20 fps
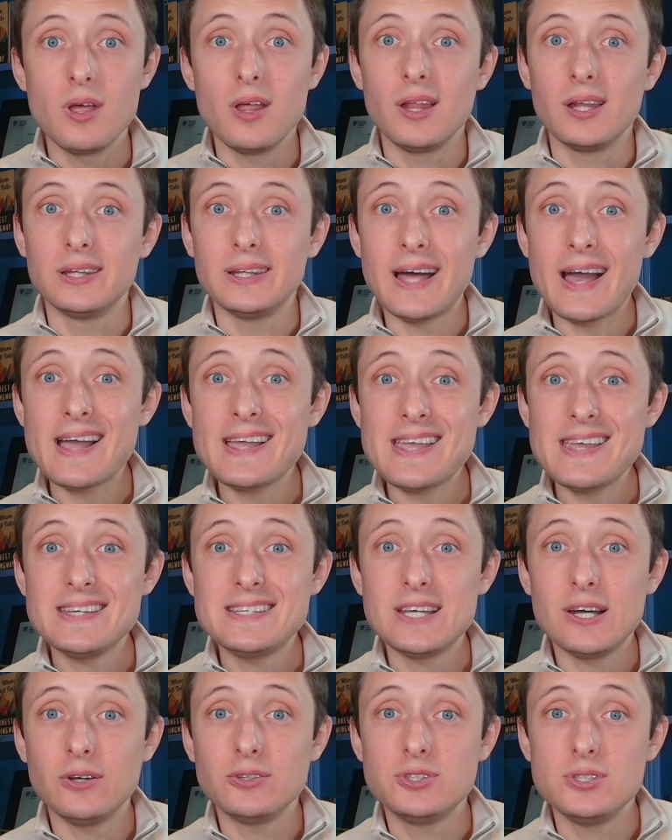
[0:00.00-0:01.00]
Lagging
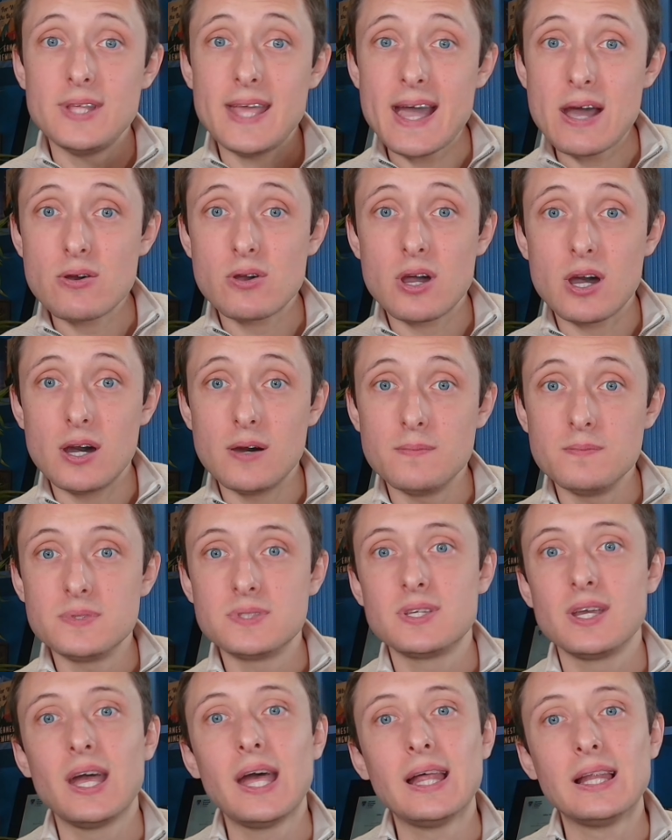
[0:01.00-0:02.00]
tells you the outcomes,
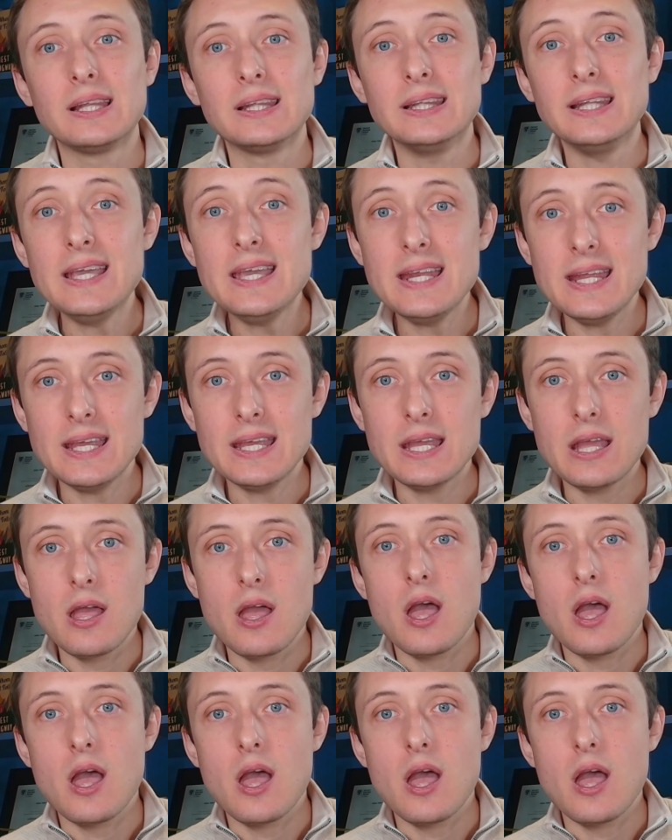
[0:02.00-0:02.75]
leading